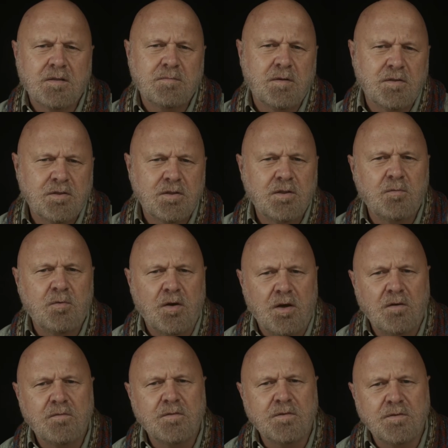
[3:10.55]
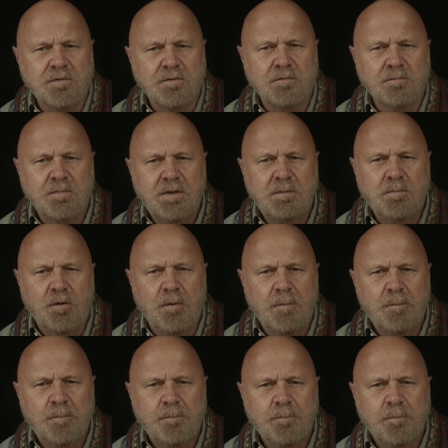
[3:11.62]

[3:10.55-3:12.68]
especially well for certain people.